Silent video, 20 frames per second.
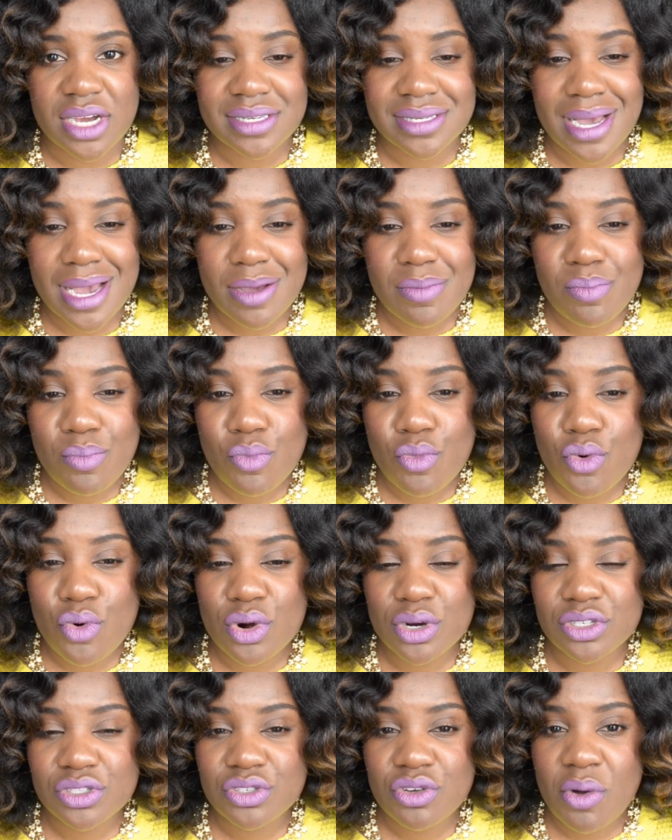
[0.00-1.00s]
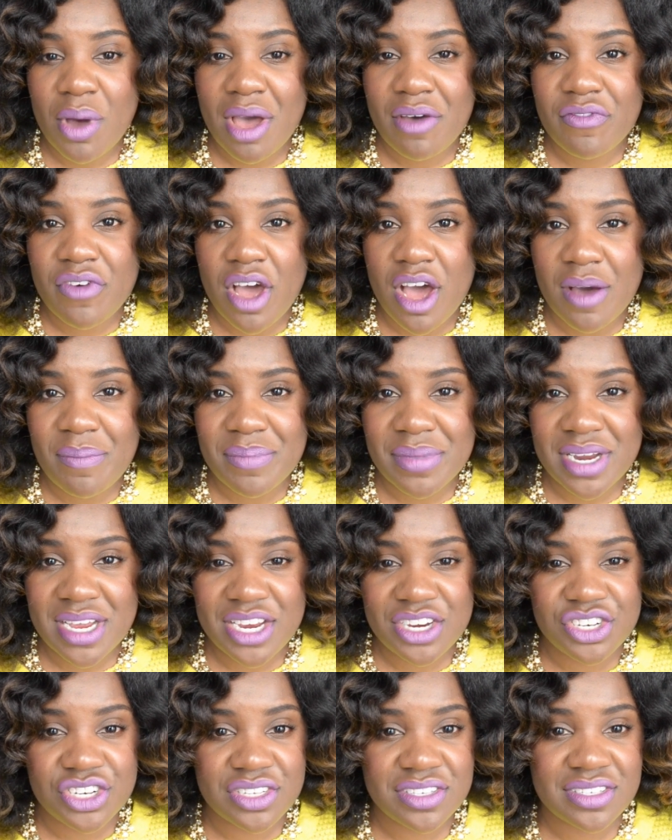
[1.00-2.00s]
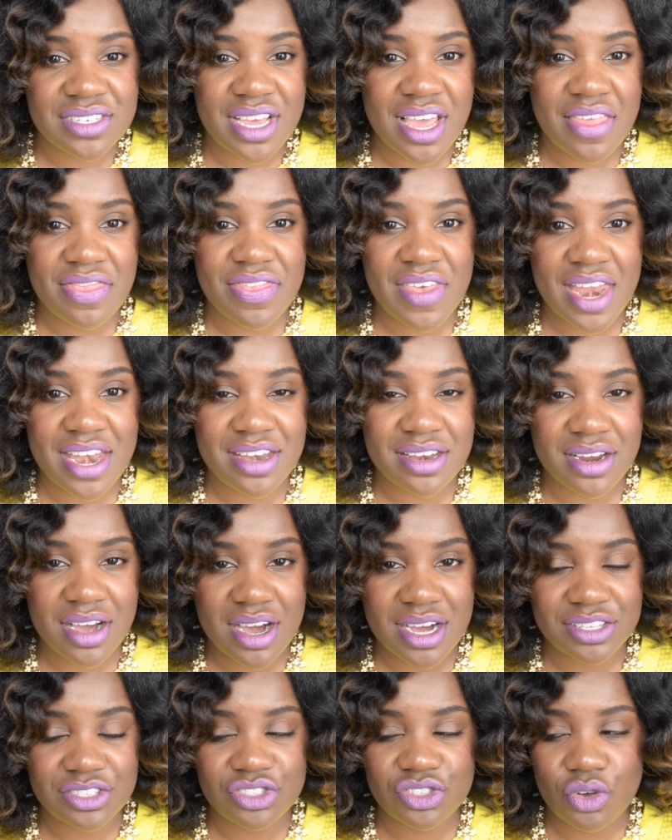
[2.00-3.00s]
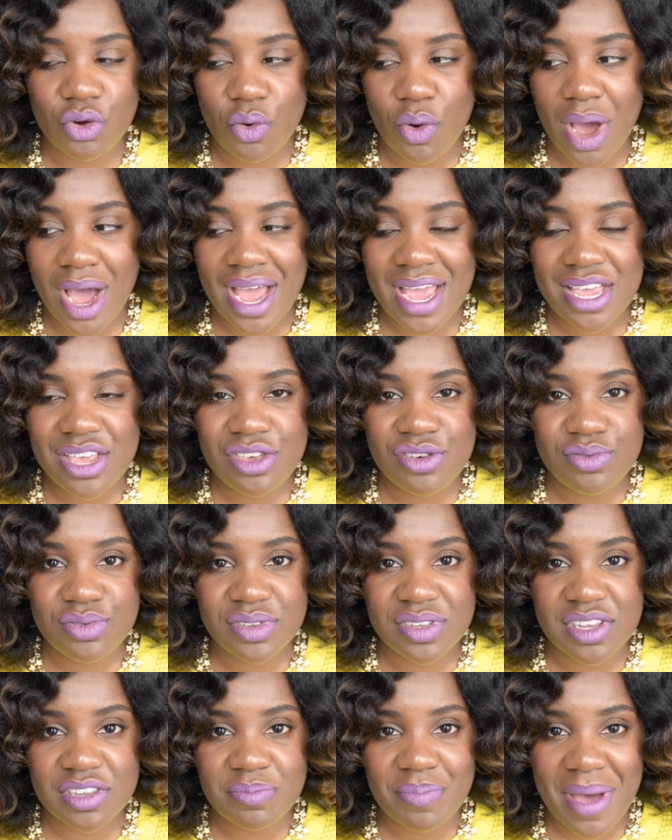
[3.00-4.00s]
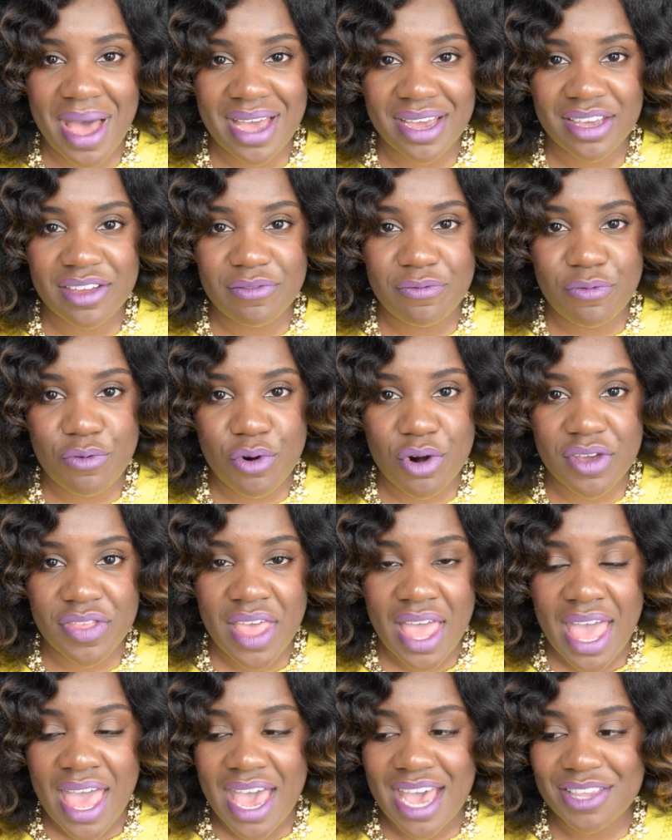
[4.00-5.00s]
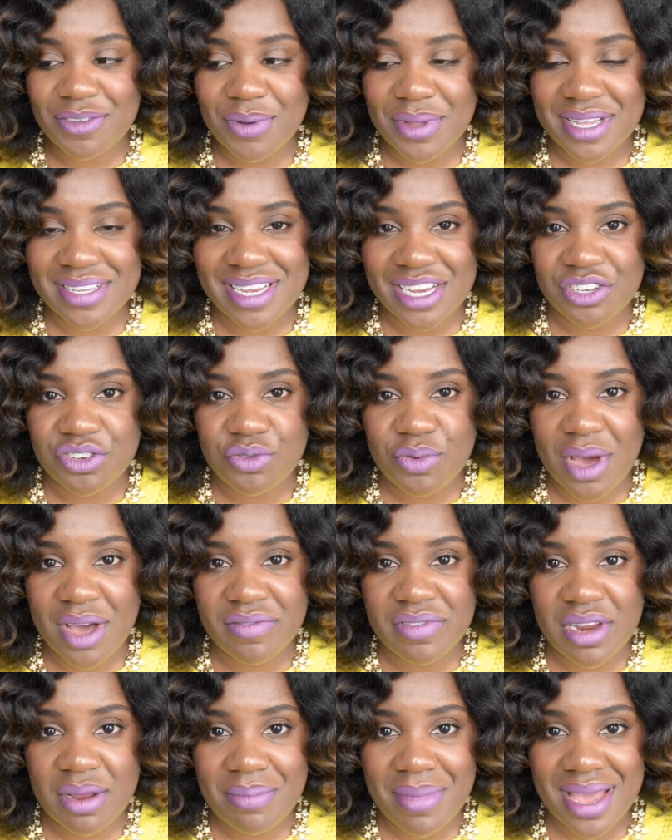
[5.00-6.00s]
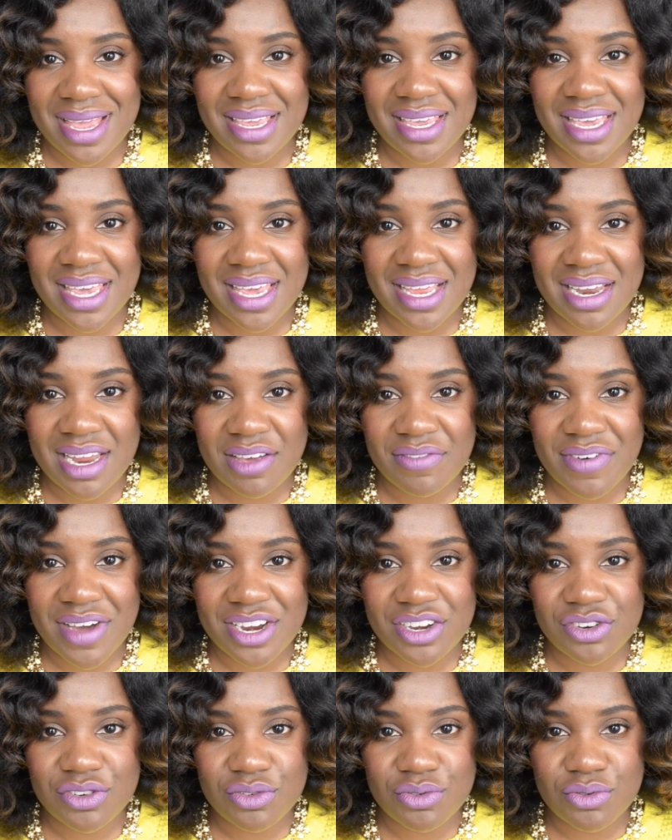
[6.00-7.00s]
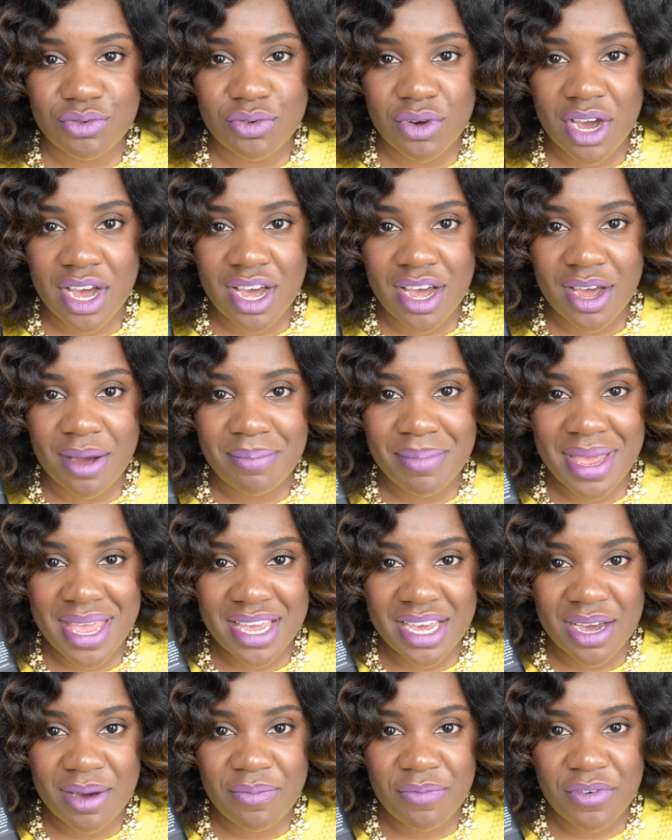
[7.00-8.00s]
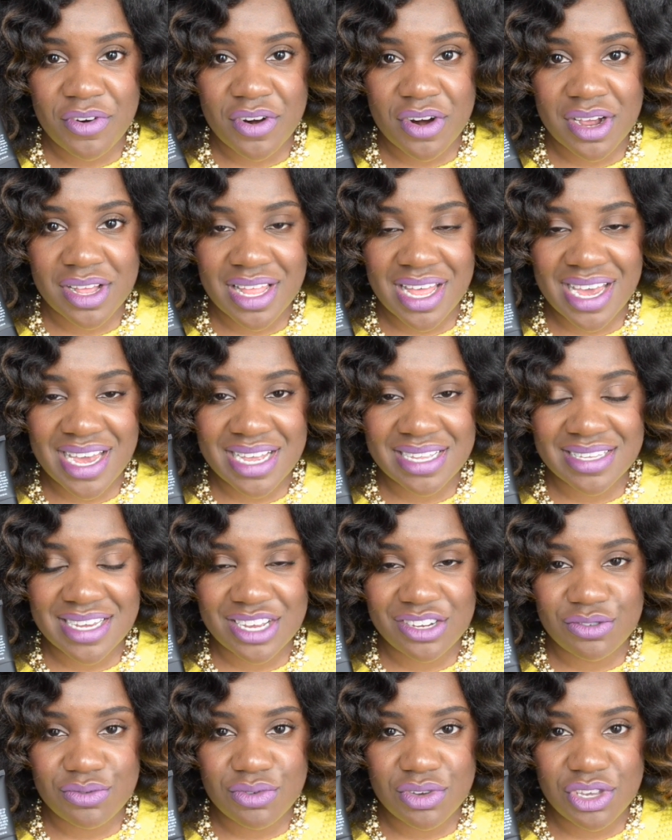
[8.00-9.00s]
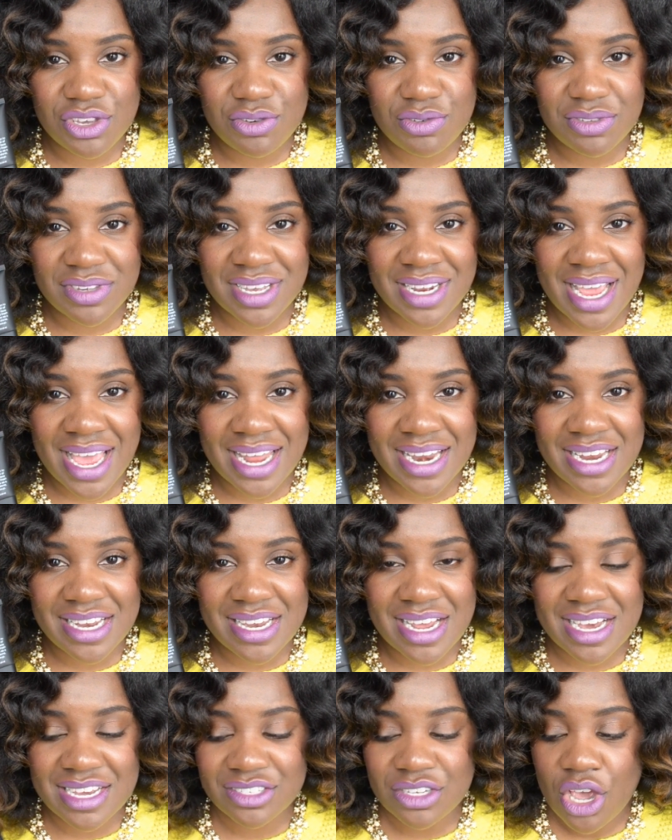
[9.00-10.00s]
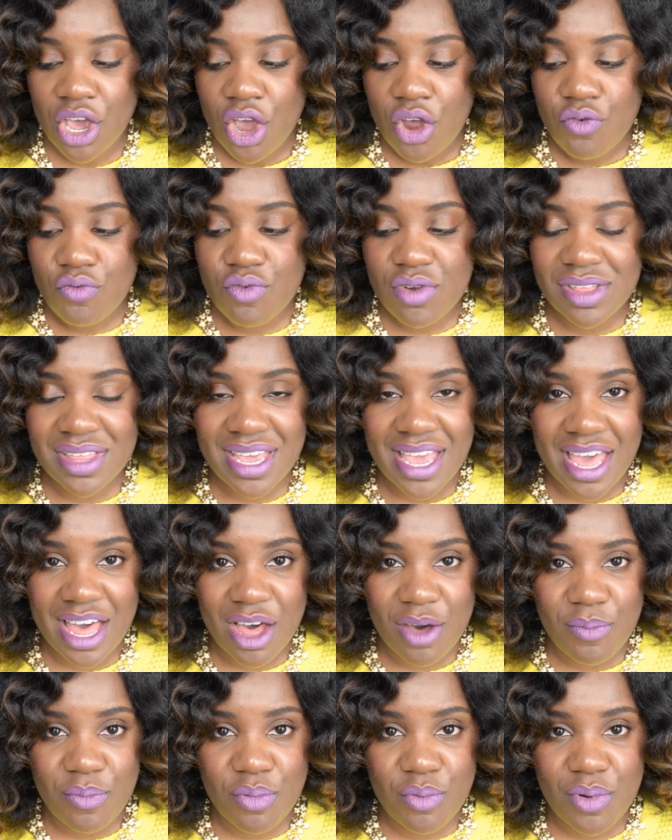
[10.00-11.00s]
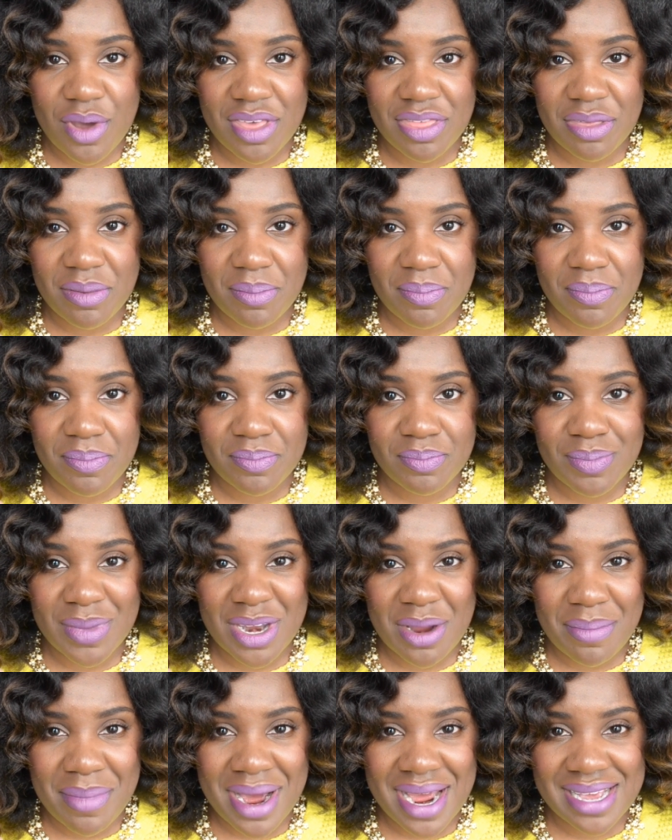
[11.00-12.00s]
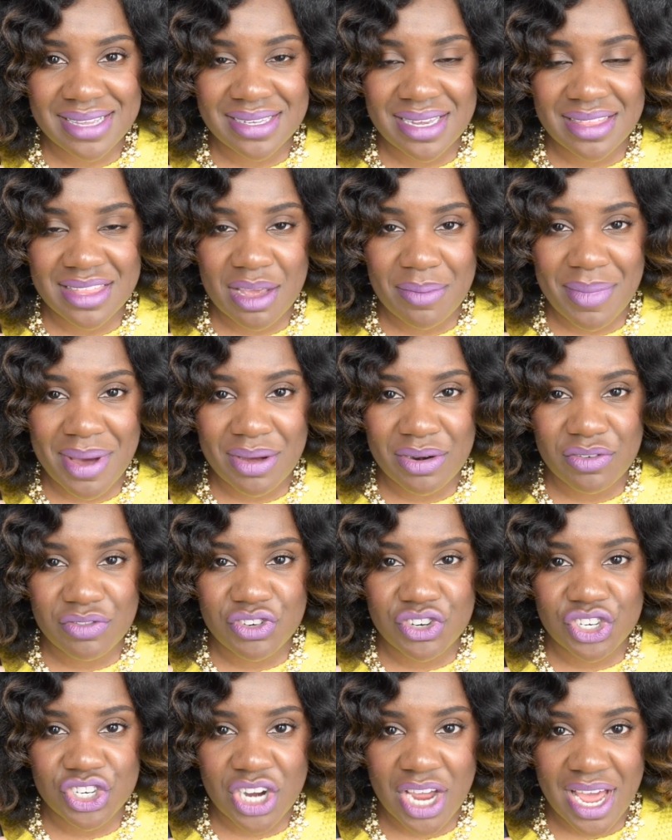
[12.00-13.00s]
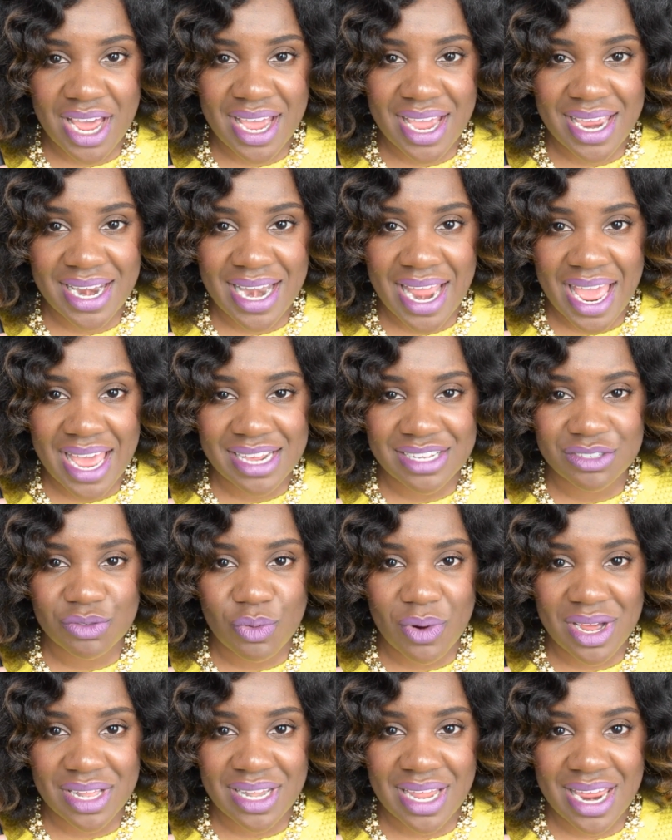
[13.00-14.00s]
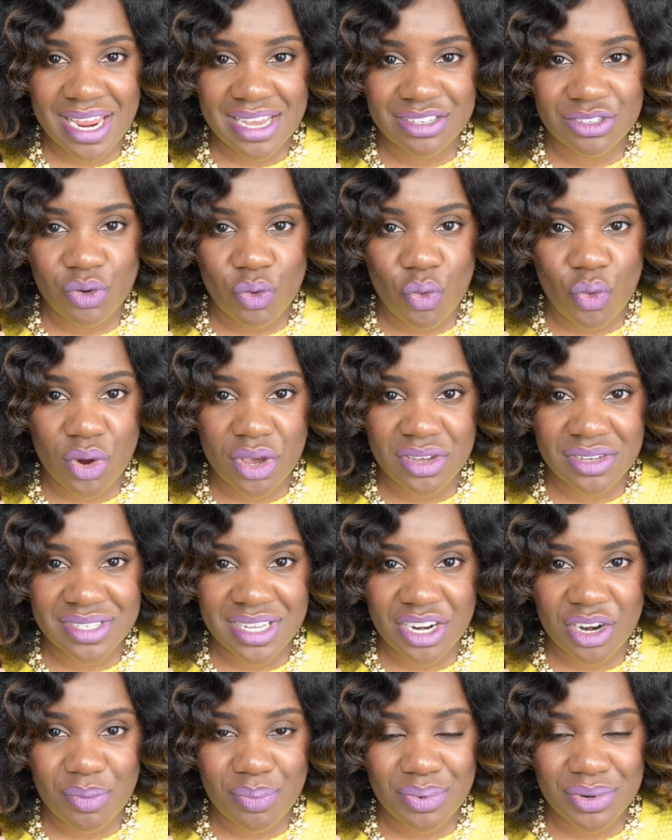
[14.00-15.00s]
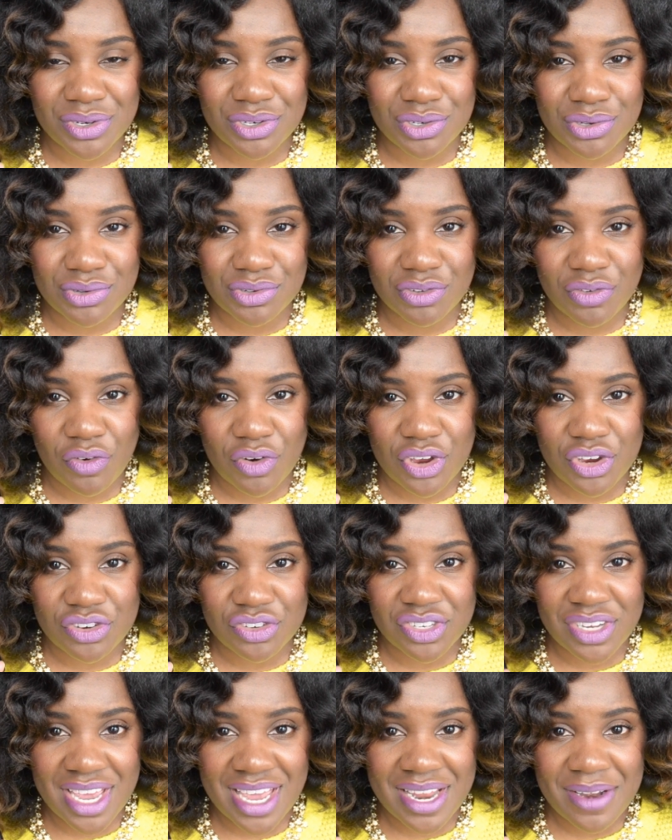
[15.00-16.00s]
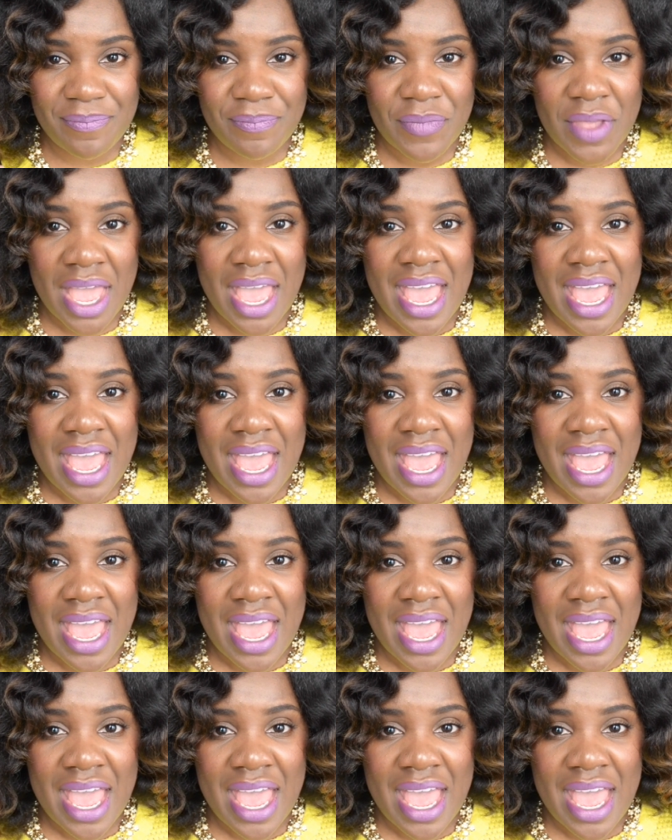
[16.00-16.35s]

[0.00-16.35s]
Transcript: because I more so have combination skin than not, so I use this back and forth, as well as I do have it in my kit. If I do makeup for clients, I do use it, and it does really help with minimizing the amount of shine as well as oils that are produced for your skin.